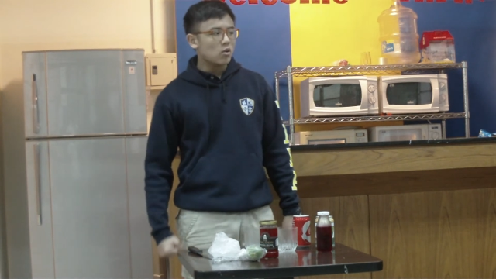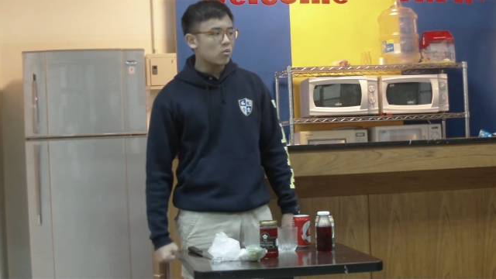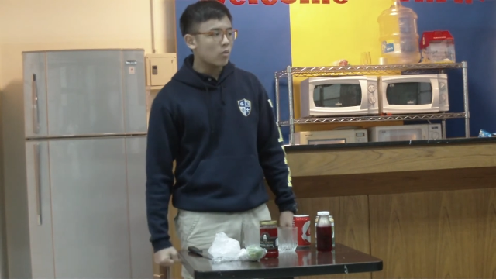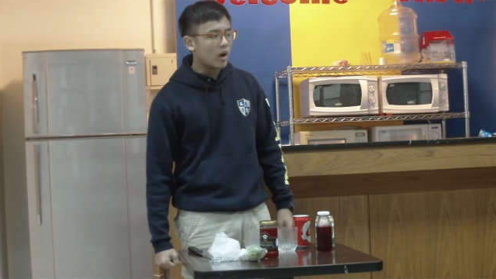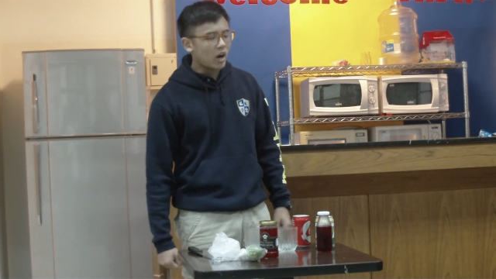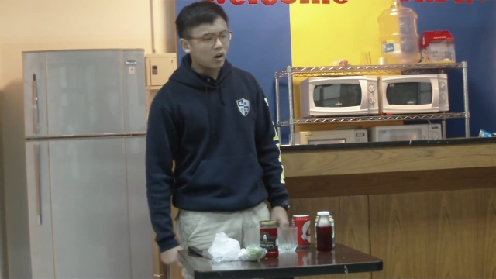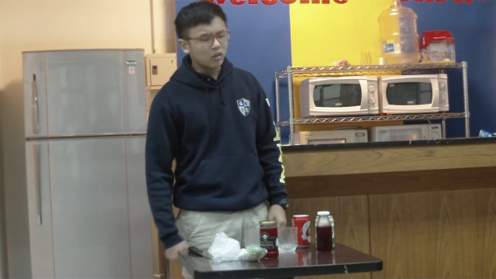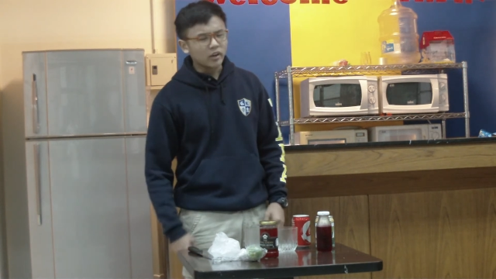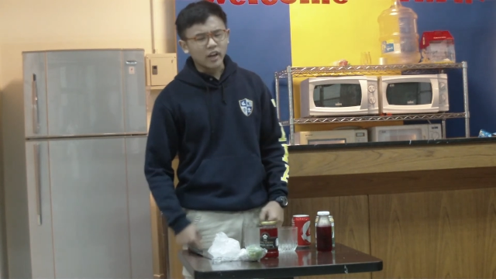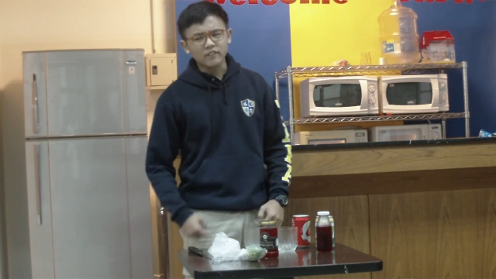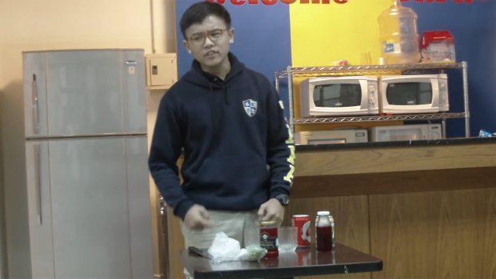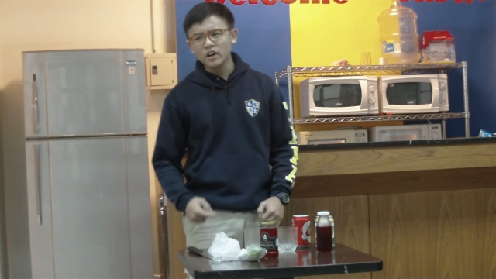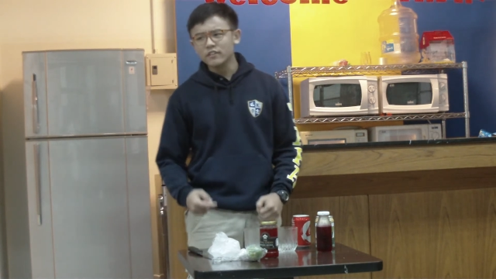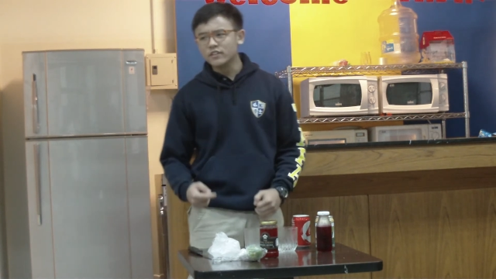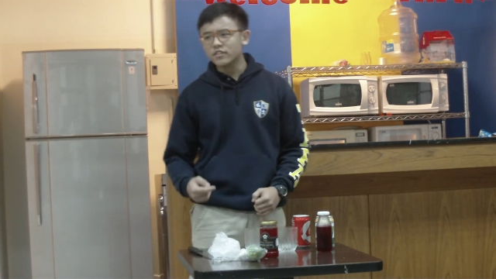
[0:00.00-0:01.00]
Well, have
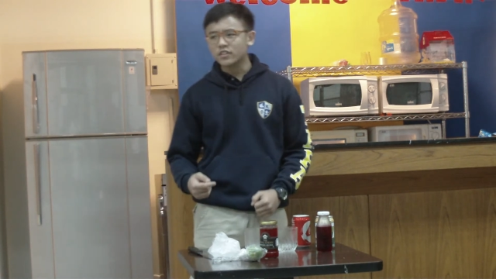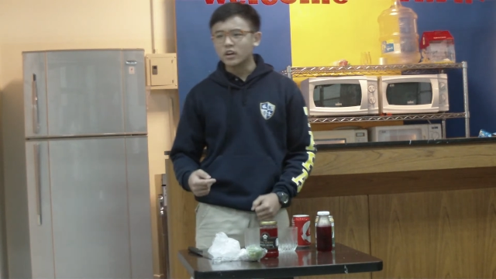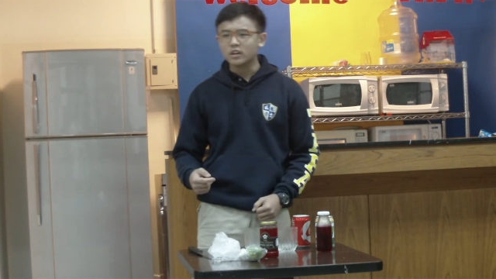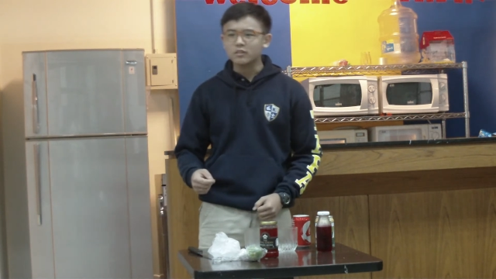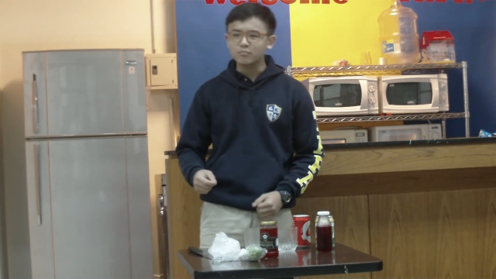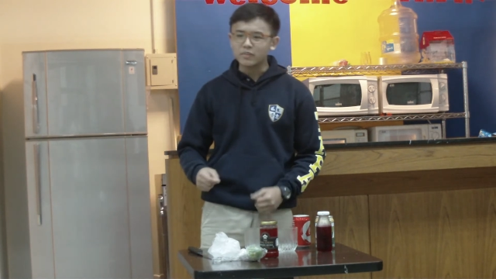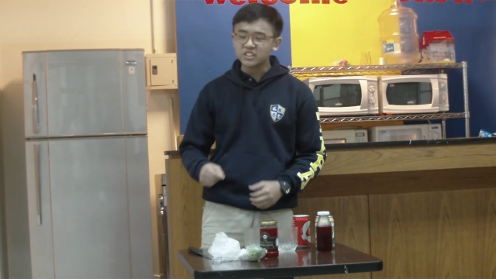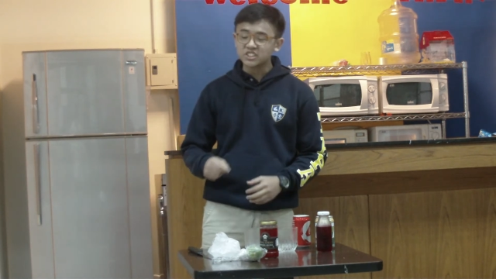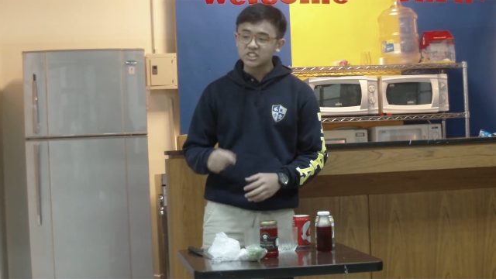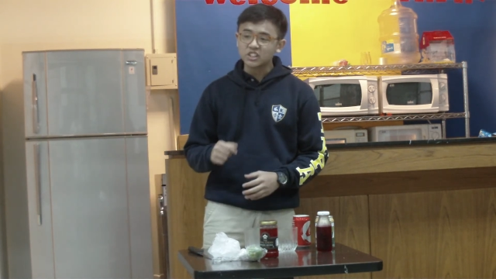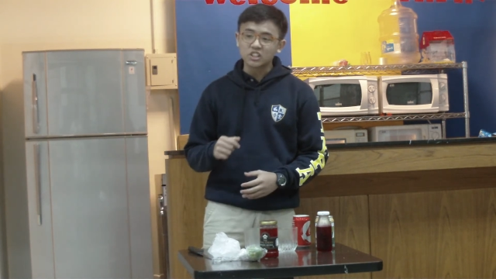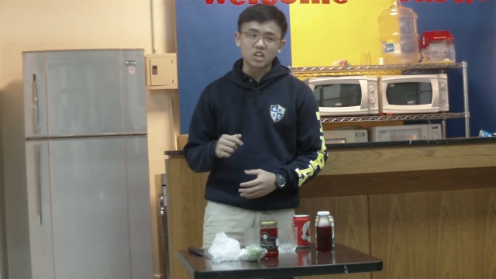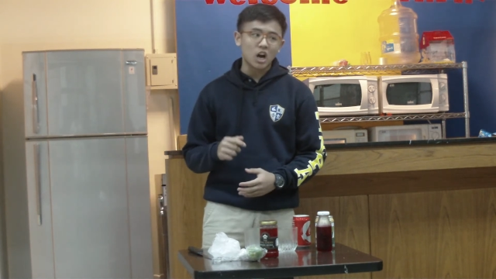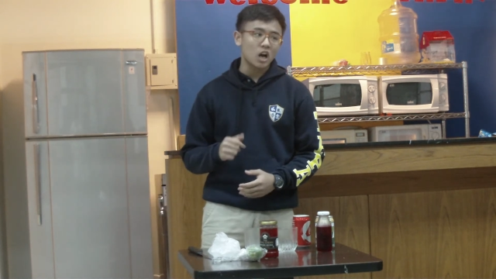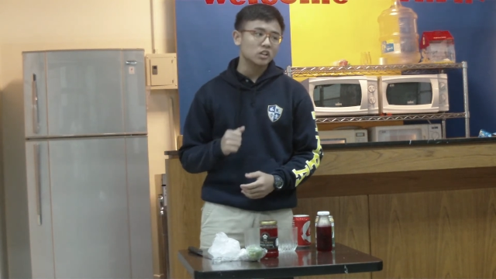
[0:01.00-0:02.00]
you ever thought of mixing a
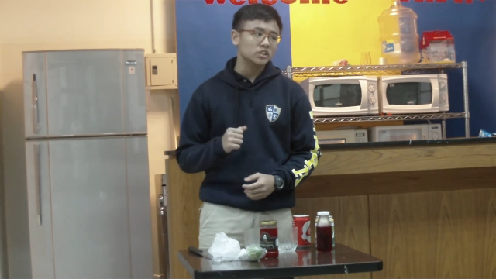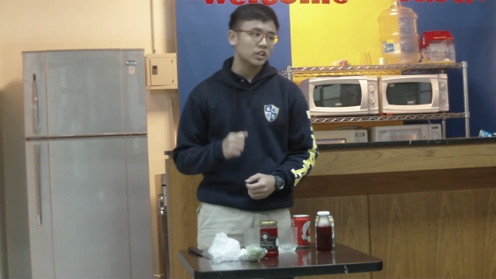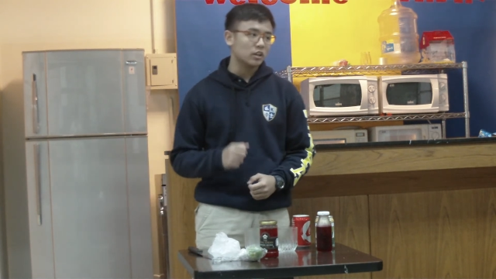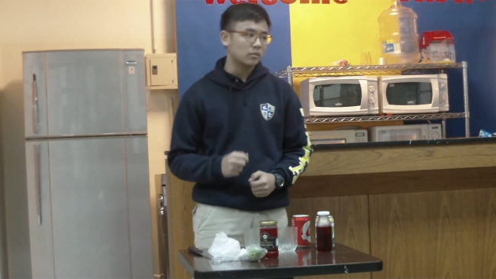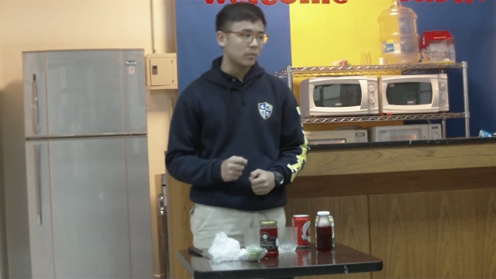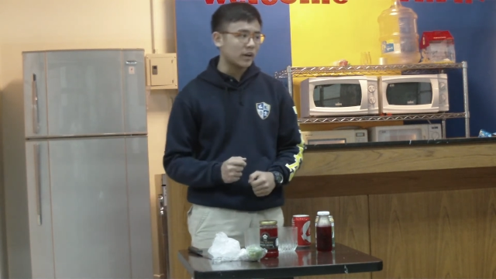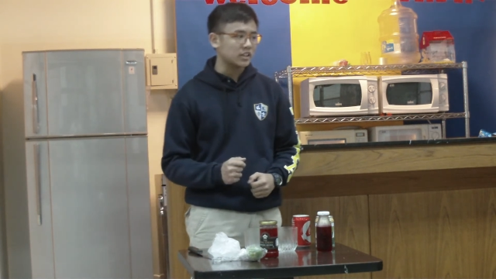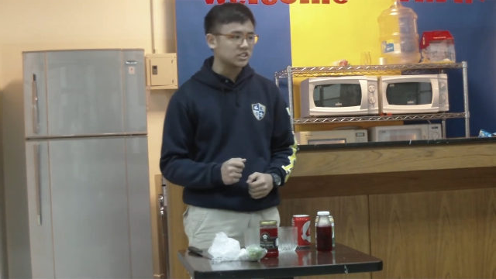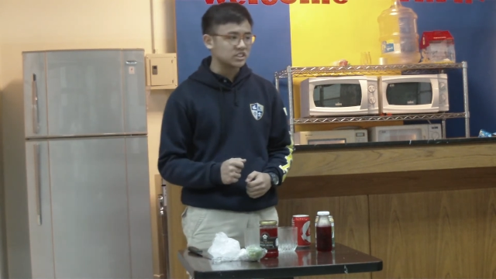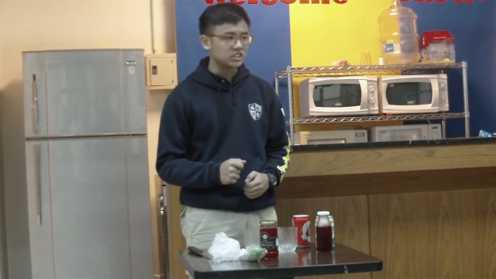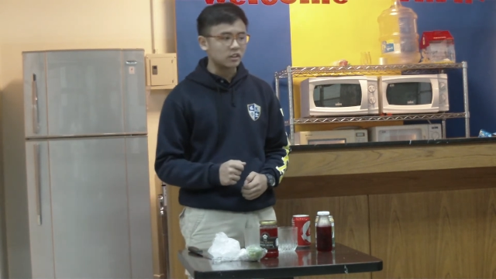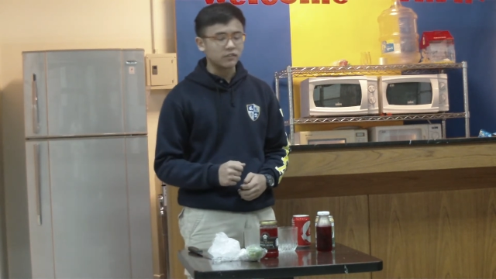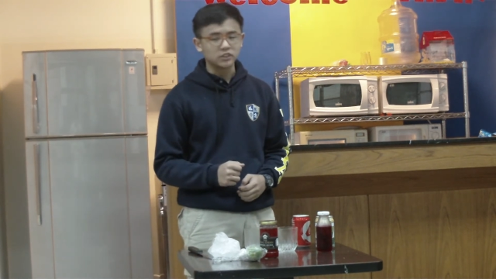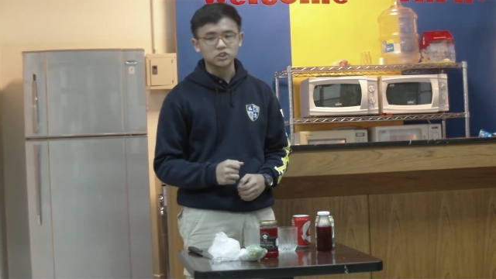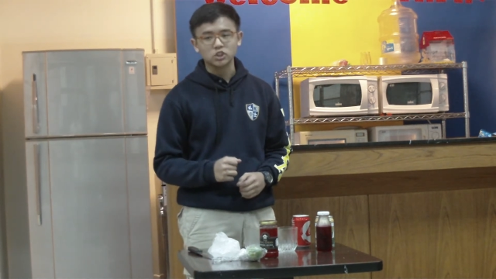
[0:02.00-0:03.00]
cocktail by
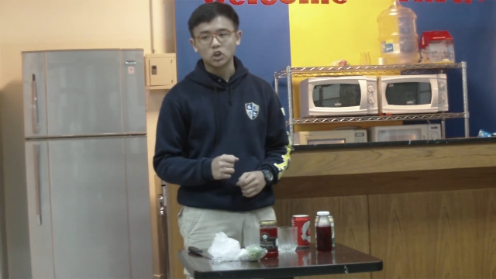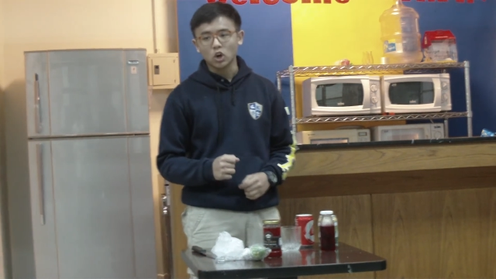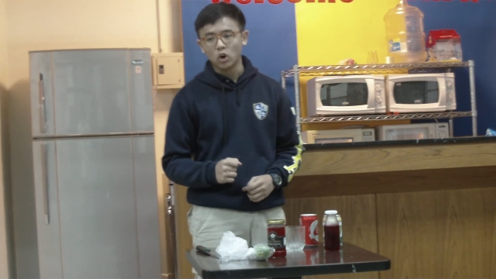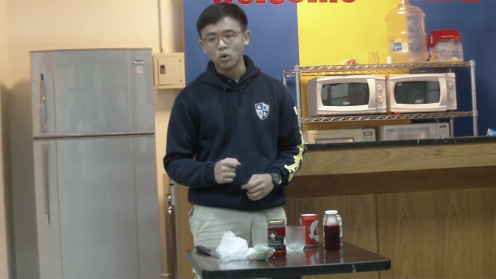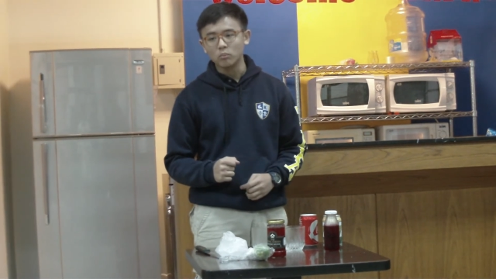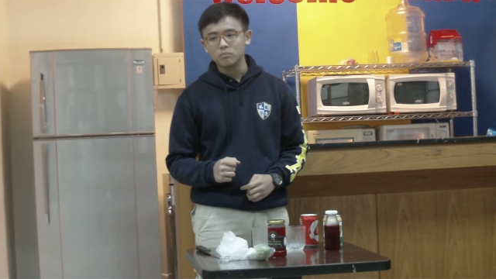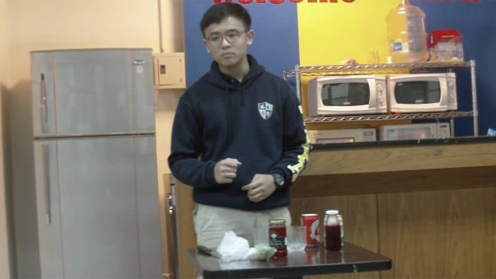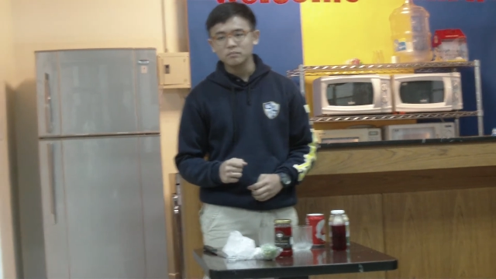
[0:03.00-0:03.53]
yourself at your home?